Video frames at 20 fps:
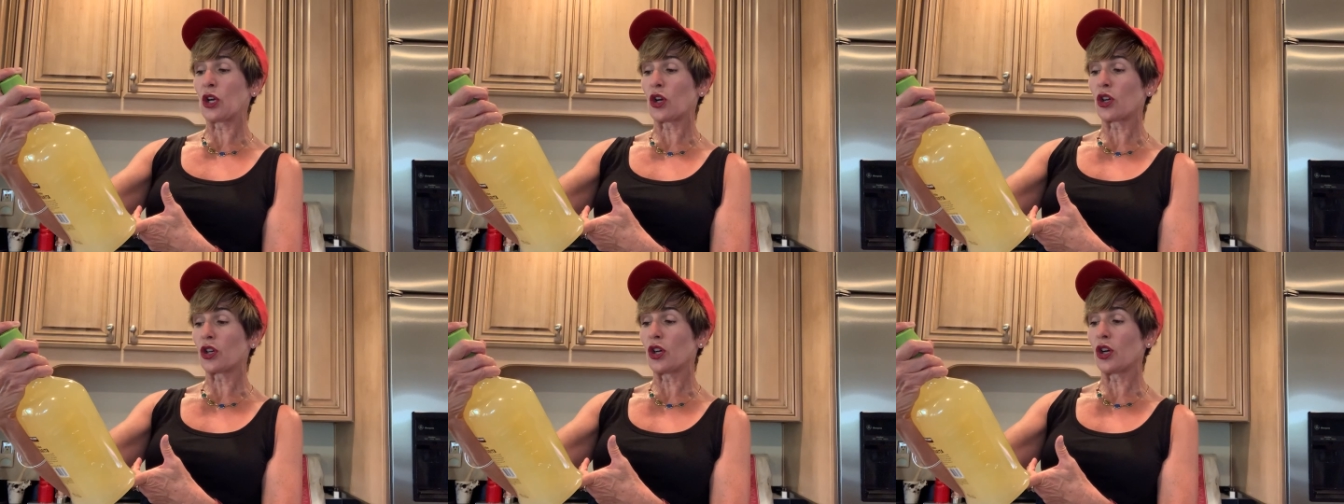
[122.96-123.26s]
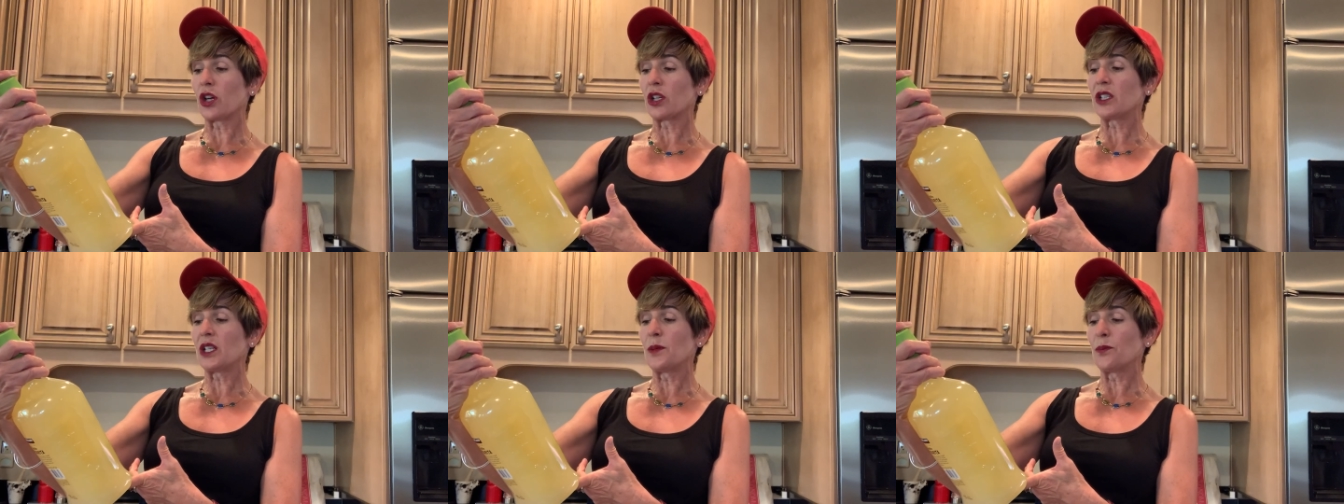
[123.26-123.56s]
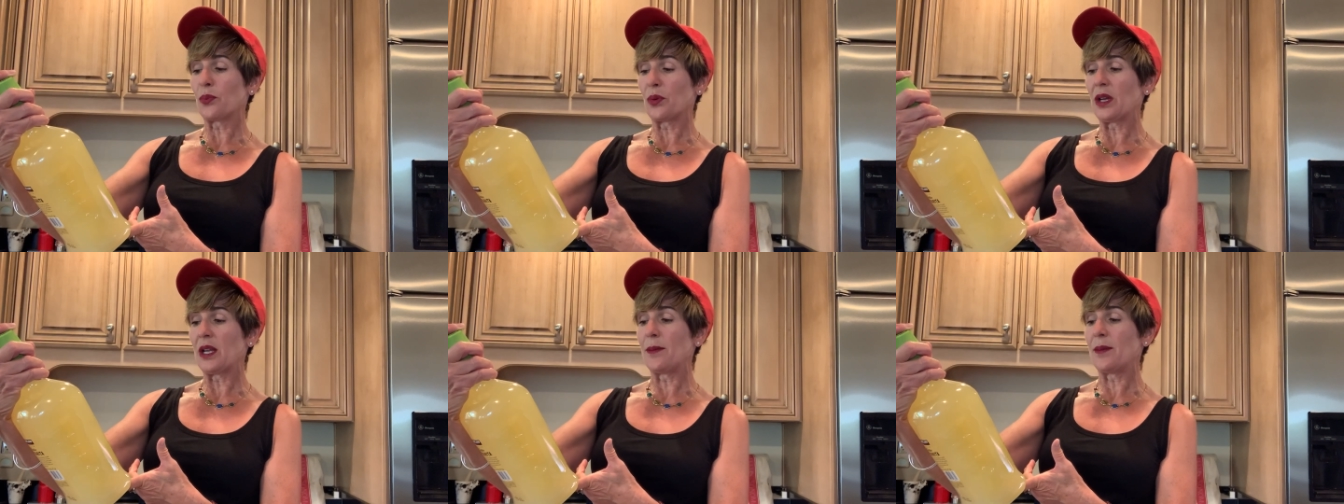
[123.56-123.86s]

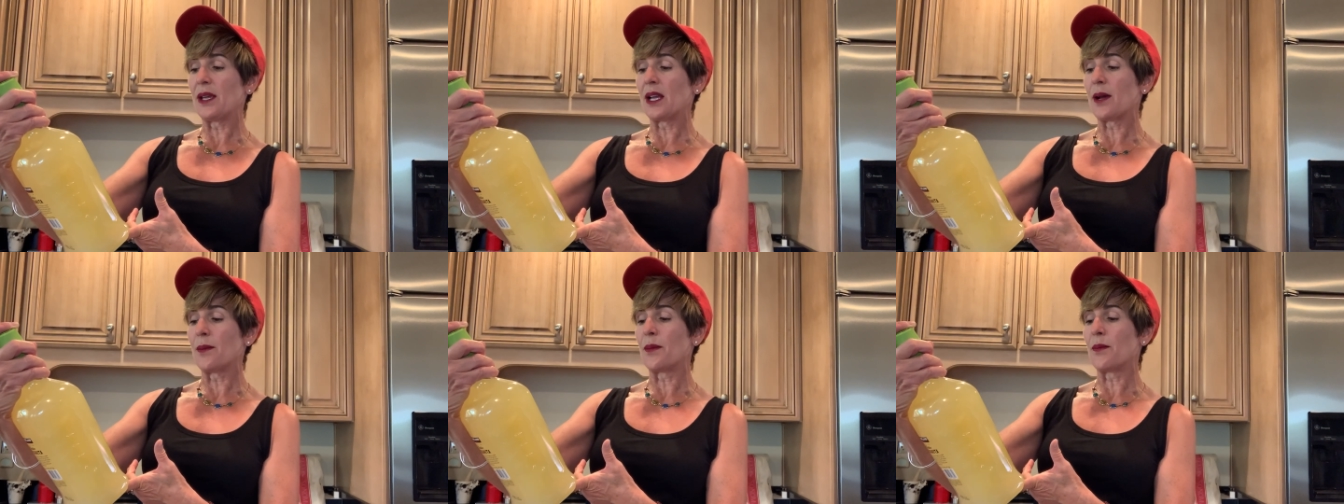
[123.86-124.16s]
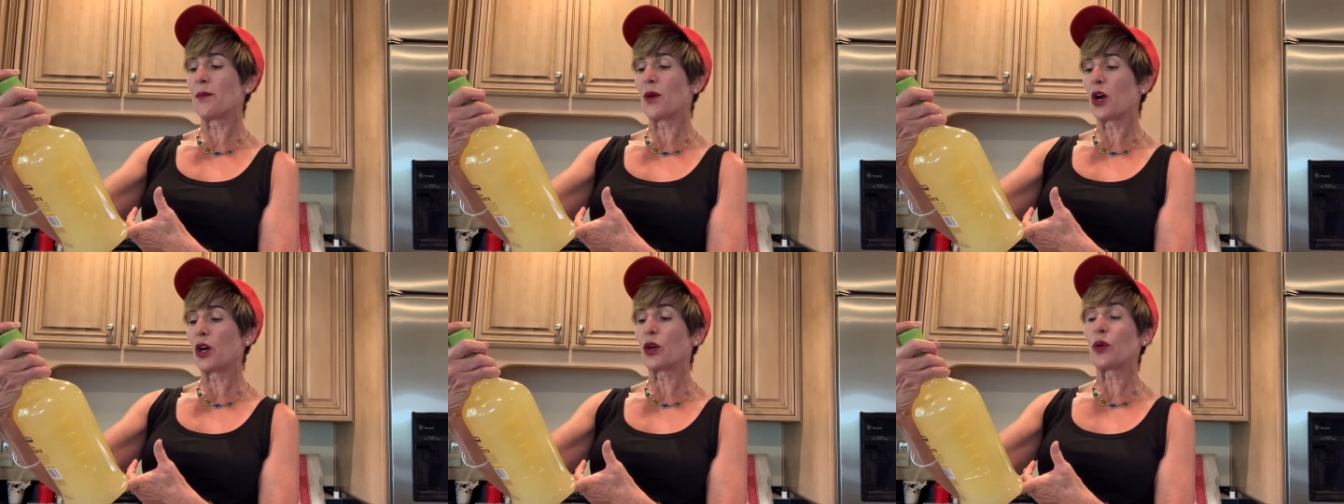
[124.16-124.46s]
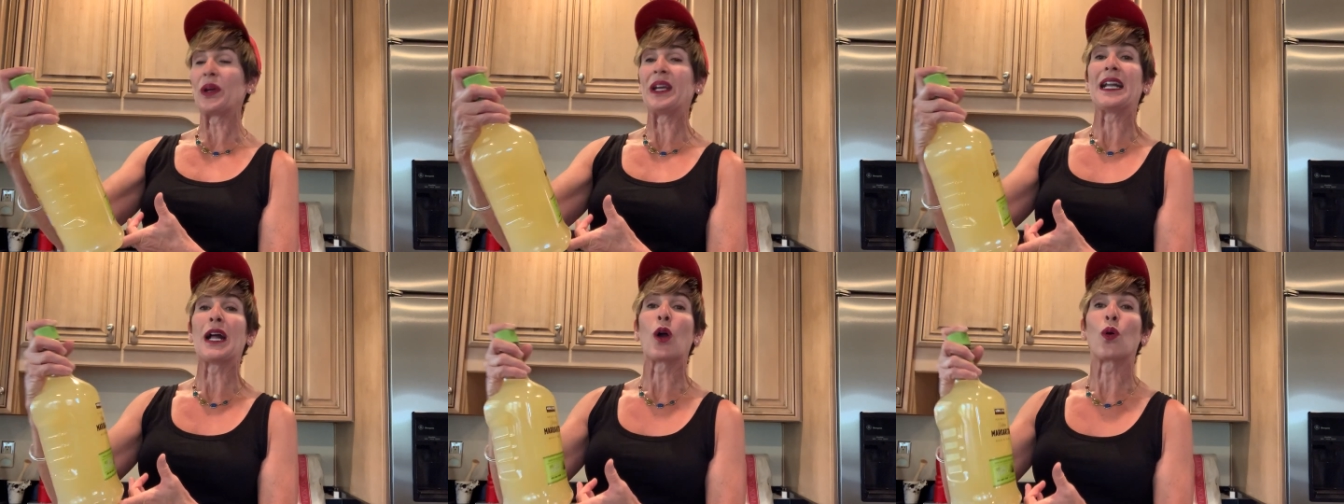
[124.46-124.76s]
Kirkland Premium
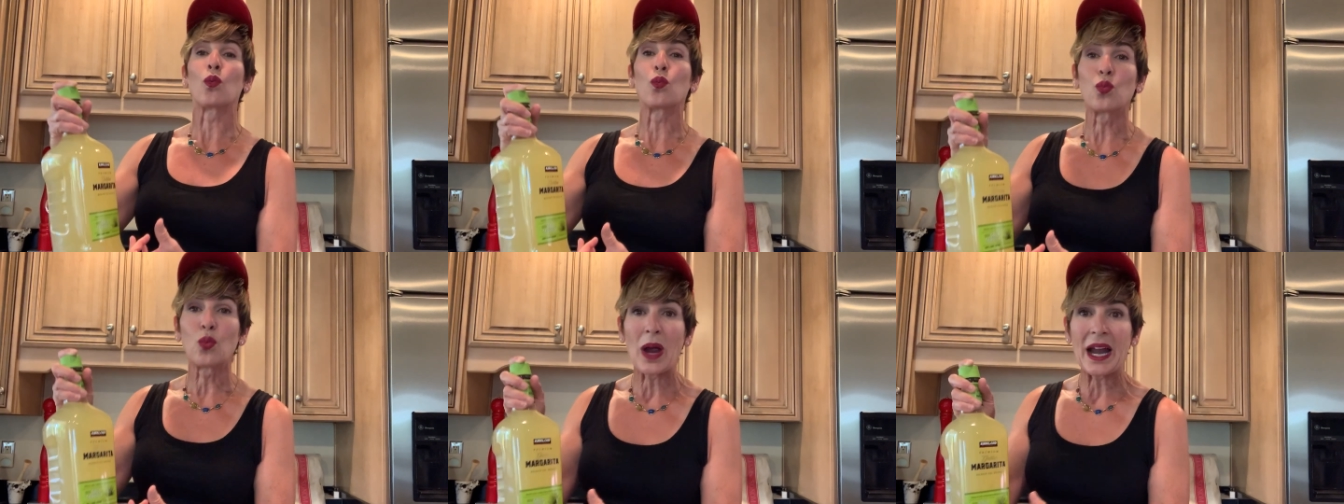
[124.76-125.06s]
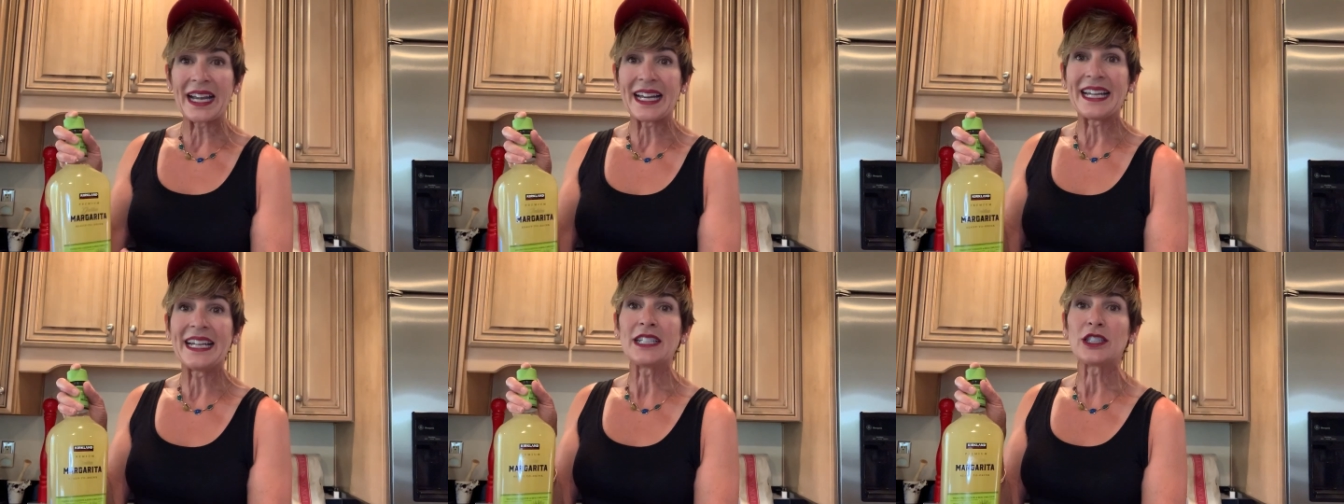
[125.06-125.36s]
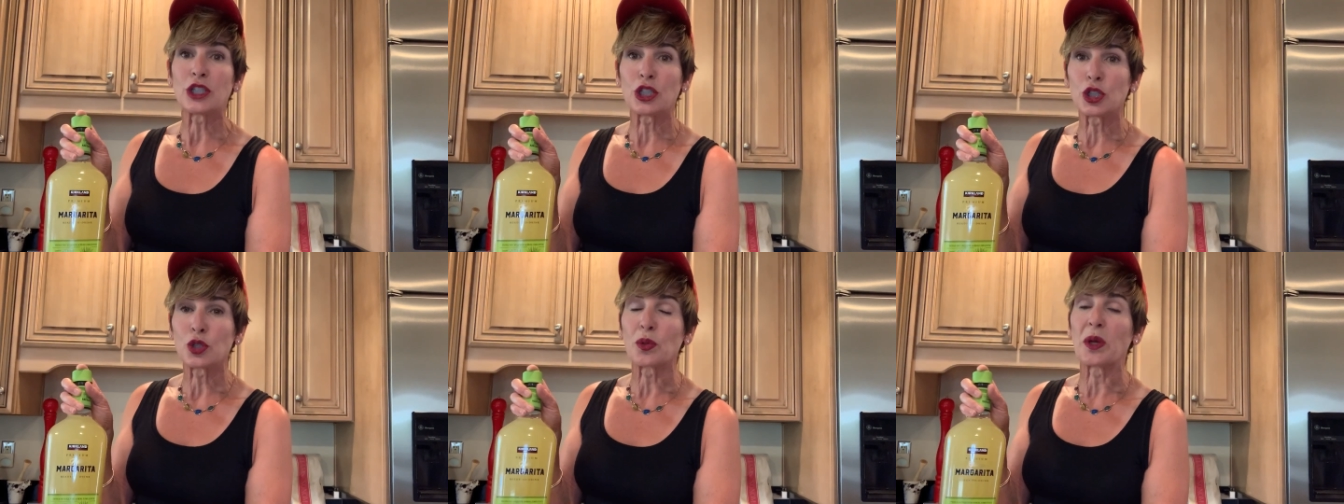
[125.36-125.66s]
Margarita
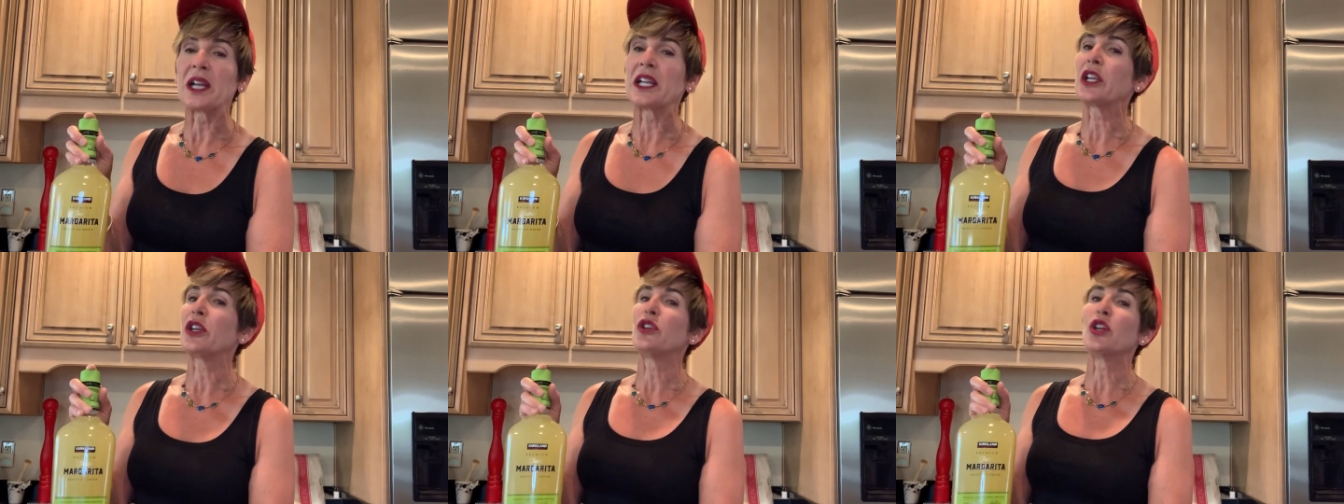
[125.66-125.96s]
ready to drink.